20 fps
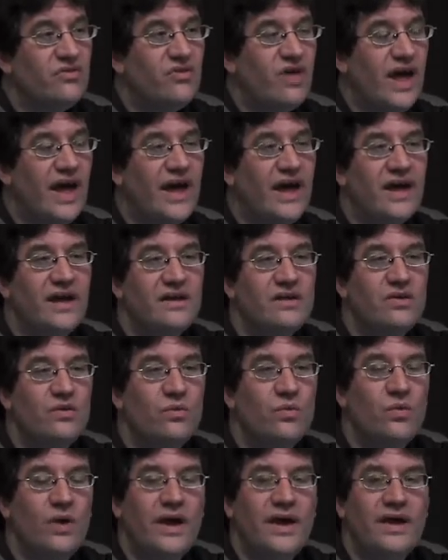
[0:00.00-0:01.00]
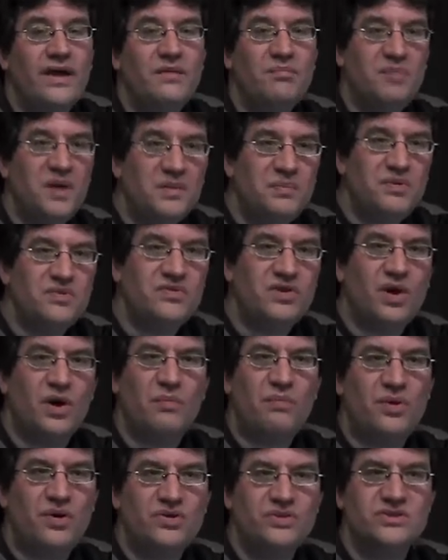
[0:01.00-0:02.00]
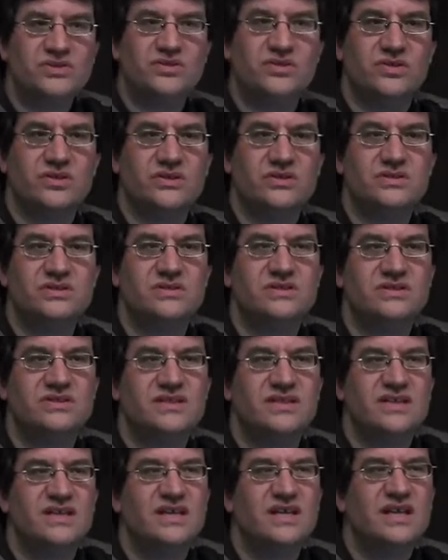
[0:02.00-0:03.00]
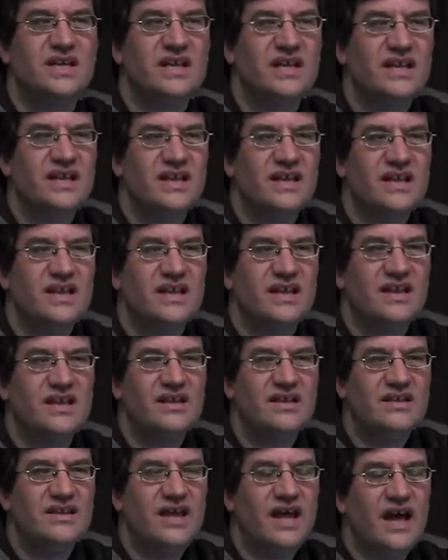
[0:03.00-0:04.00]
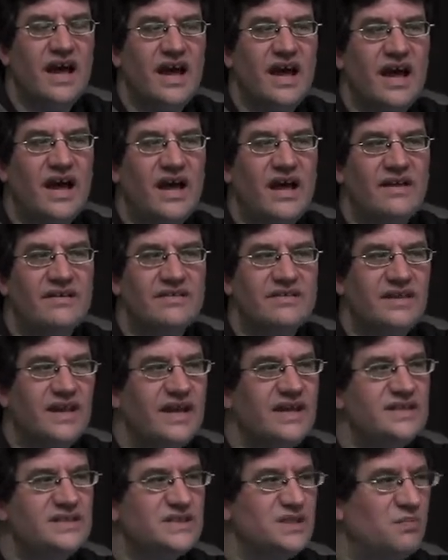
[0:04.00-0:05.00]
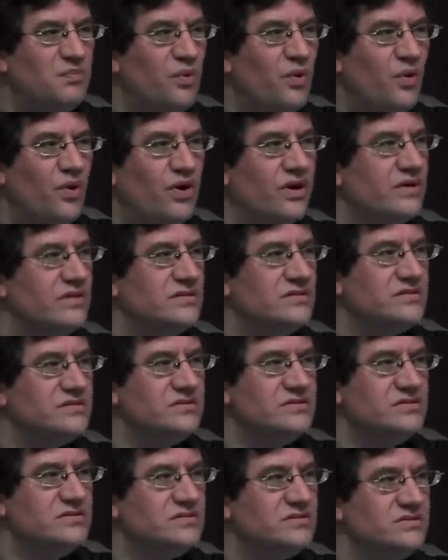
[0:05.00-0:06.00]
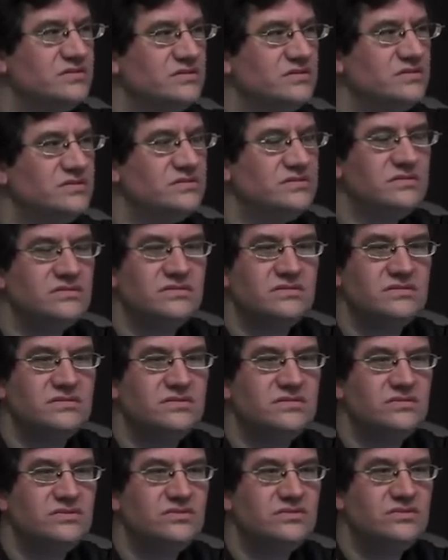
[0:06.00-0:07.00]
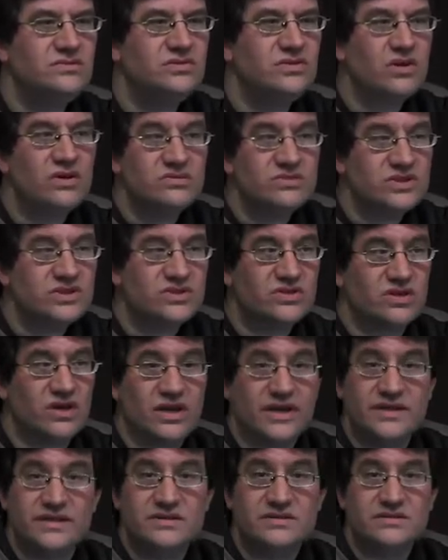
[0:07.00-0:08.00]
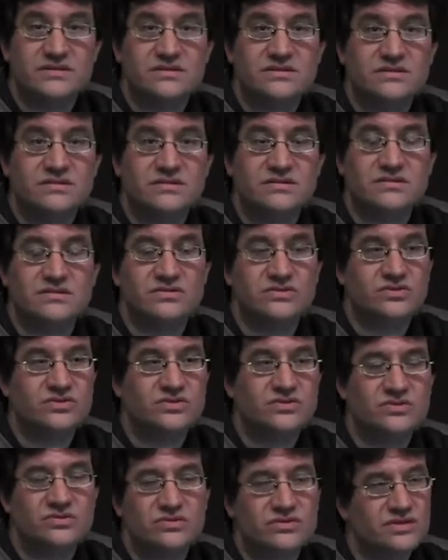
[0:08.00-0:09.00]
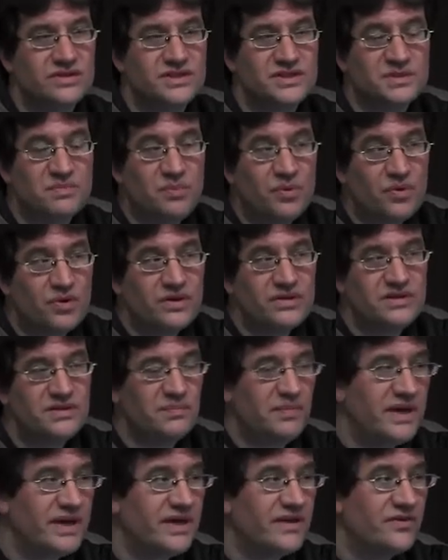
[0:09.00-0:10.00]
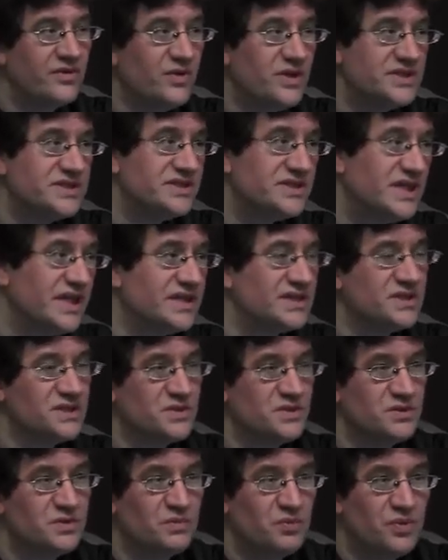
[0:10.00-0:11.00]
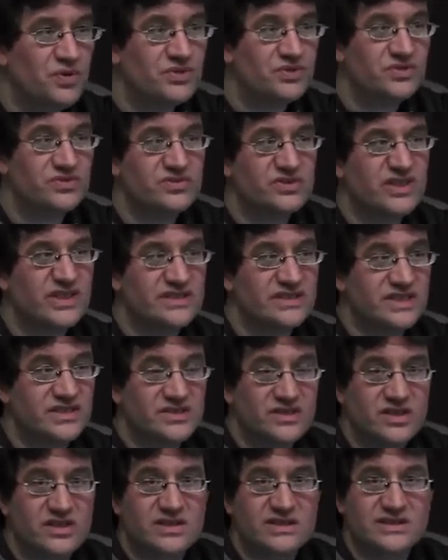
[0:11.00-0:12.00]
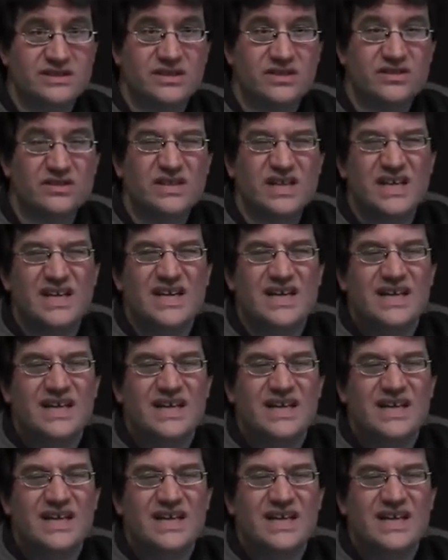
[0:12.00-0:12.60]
that when people tell pollsters that they support drone strikes, they support, depending on the questions asked, support drone strikes and terrorist leaders,